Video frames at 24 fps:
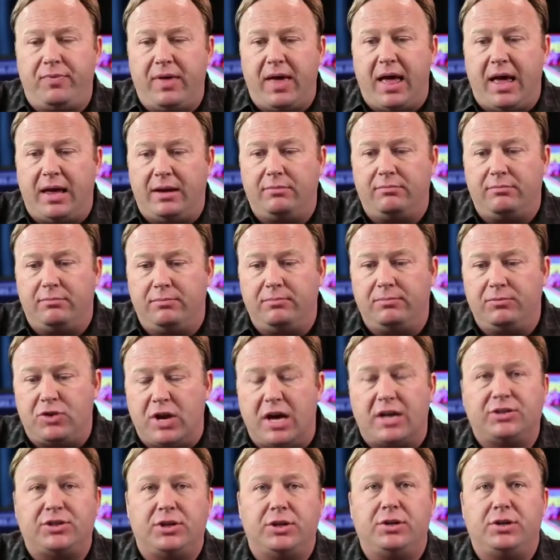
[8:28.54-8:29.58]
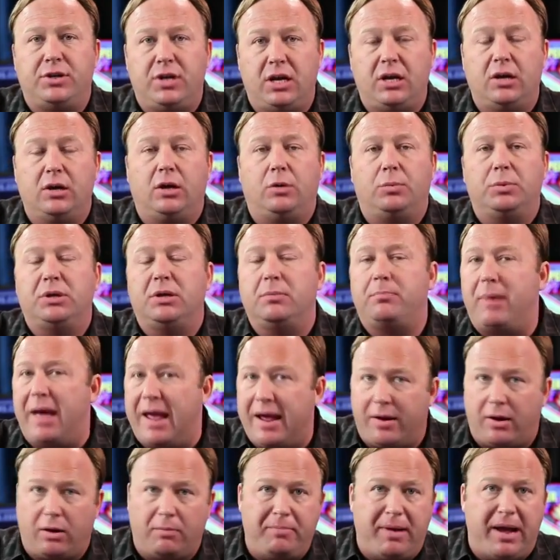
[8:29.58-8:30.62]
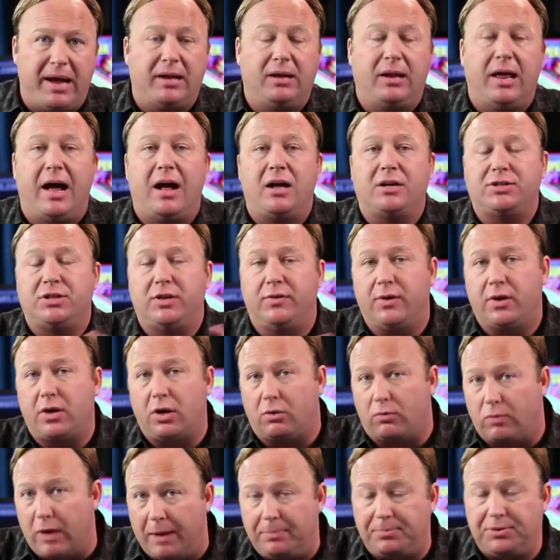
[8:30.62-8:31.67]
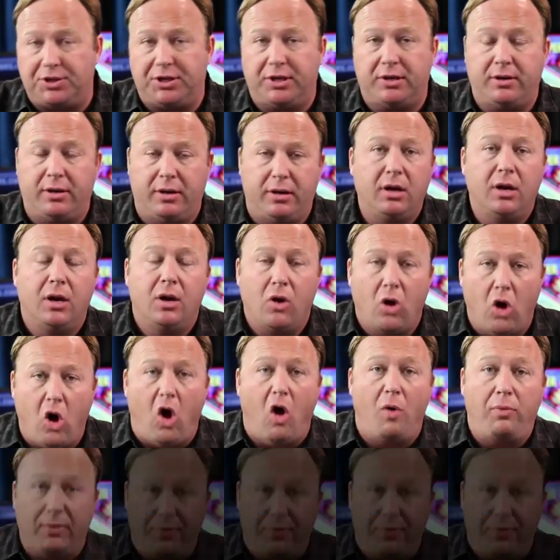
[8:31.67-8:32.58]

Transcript: that doesn't deal with the banker bailouts and the corruption and all